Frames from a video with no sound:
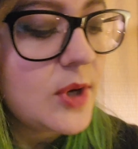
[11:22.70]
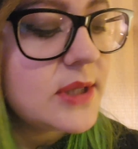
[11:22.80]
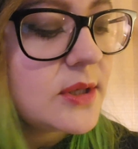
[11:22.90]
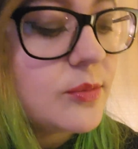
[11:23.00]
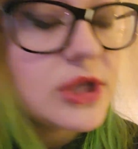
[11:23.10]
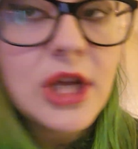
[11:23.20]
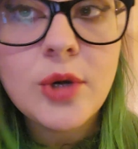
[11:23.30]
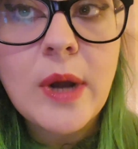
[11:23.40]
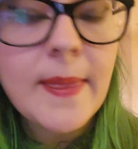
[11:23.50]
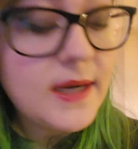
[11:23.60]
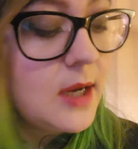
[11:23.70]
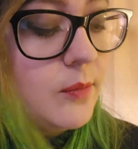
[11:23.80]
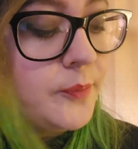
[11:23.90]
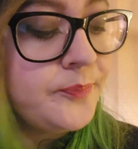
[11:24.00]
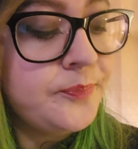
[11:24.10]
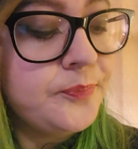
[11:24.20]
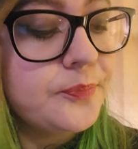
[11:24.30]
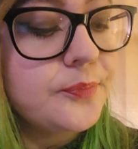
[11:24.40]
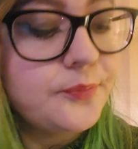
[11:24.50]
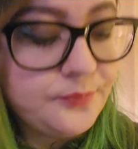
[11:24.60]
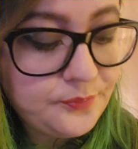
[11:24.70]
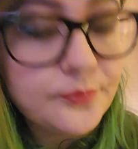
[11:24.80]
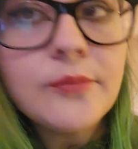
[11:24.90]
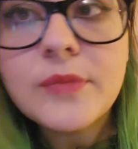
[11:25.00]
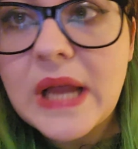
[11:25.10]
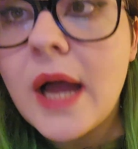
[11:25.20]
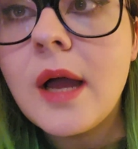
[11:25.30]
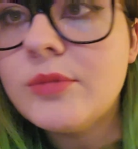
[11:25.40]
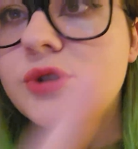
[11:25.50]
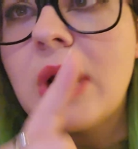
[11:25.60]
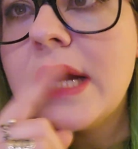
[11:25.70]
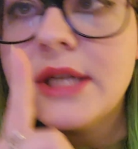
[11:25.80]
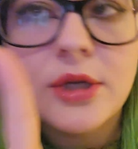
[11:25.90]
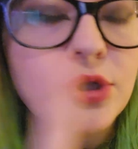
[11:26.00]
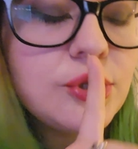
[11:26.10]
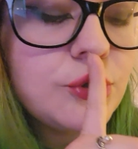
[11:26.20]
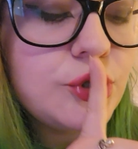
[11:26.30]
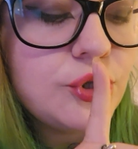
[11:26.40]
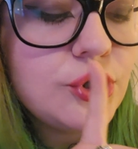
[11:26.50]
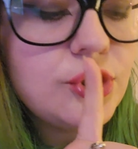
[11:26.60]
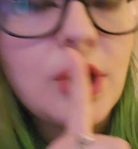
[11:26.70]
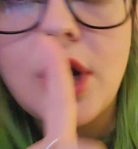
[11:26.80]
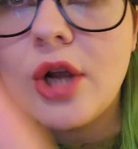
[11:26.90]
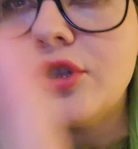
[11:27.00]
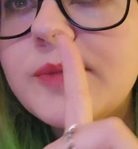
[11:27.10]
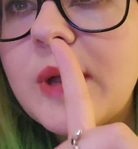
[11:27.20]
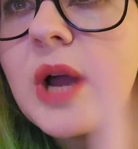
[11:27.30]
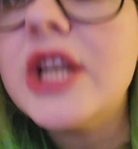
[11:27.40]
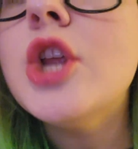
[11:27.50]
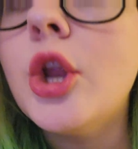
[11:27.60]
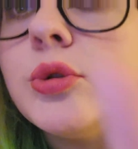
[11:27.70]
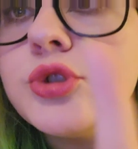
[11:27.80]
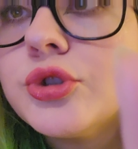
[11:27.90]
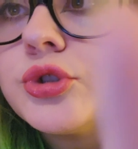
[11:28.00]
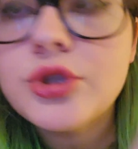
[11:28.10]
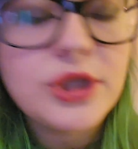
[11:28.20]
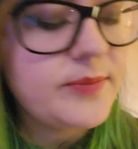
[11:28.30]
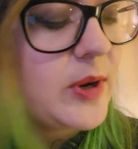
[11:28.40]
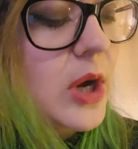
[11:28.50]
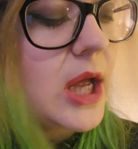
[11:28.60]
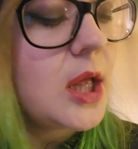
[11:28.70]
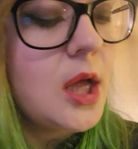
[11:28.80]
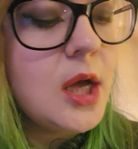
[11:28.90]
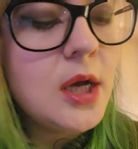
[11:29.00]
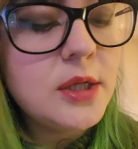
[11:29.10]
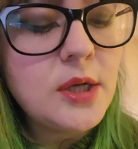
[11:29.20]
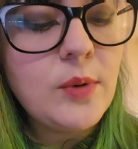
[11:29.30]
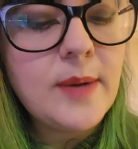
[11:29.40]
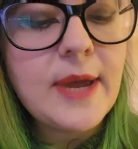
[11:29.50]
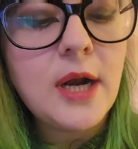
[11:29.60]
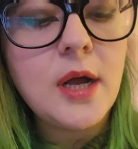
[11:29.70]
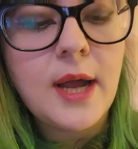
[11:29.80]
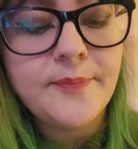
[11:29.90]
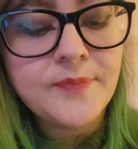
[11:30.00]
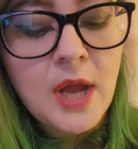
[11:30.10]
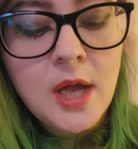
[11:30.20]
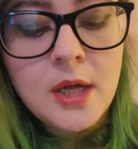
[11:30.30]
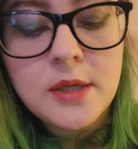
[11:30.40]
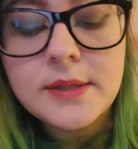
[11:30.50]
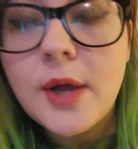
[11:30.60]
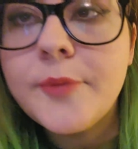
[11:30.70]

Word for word: spots, so I'm just gonna write that down. Mm-hmm, yeah, I'm just writing it down, just shh, shh, shh. No, no, no, just be quiet, no, no, no, shh, shh, just be quiet, don't worry about it, okay. So,